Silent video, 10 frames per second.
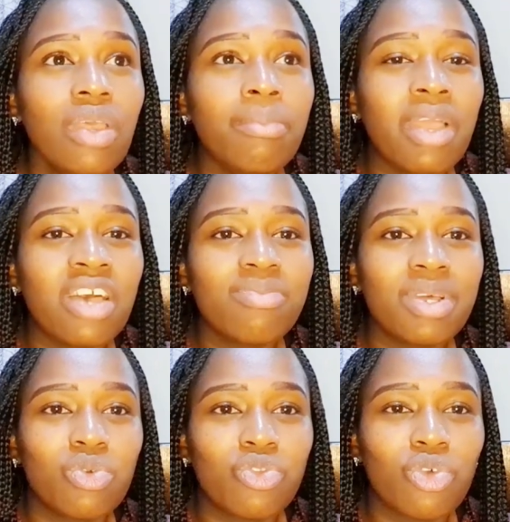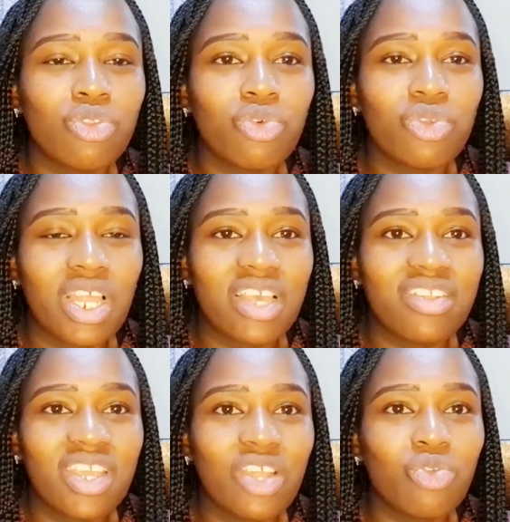my husband was also
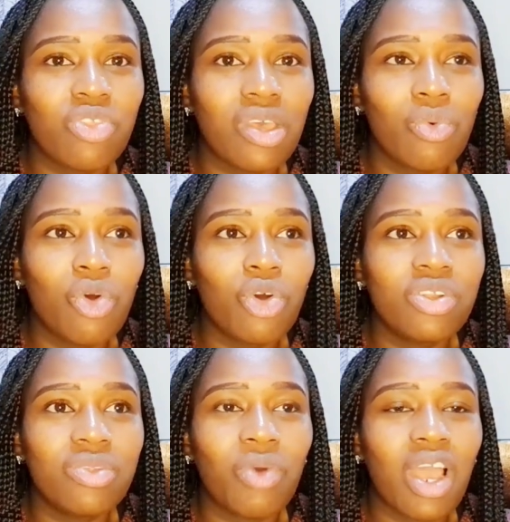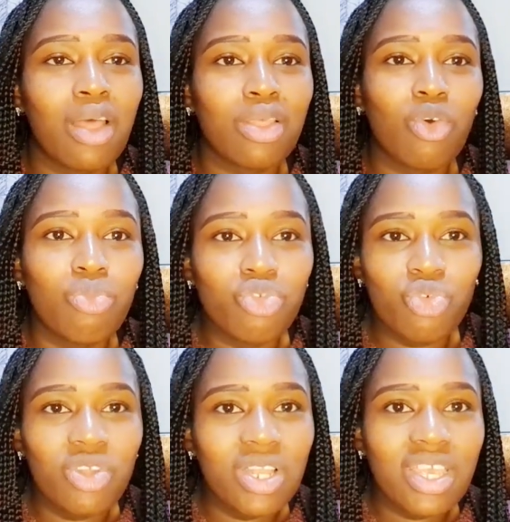taken to the ward, wakaanza
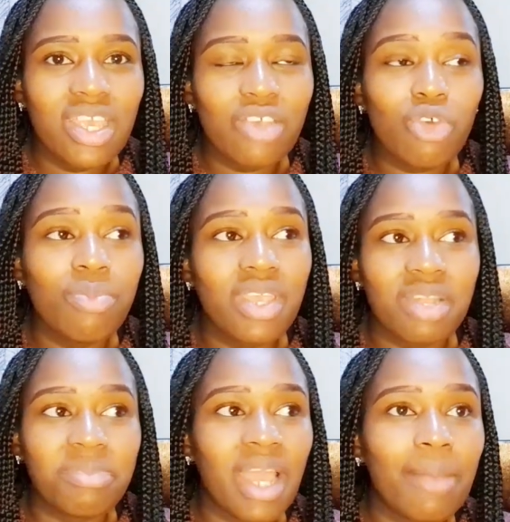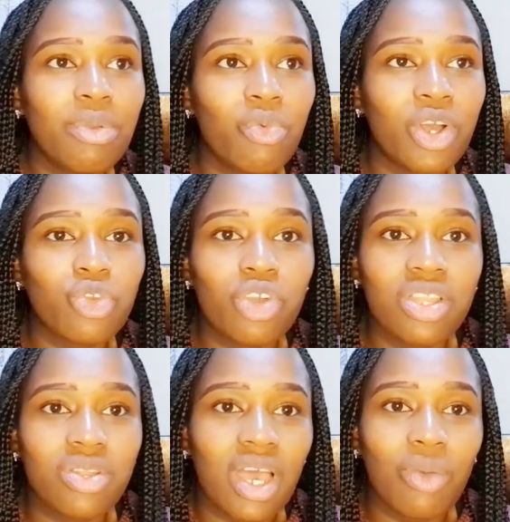kumshughulikia. So me and my hubby were
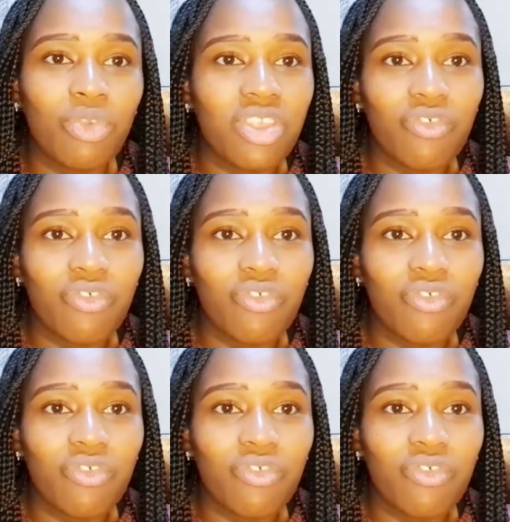talking with the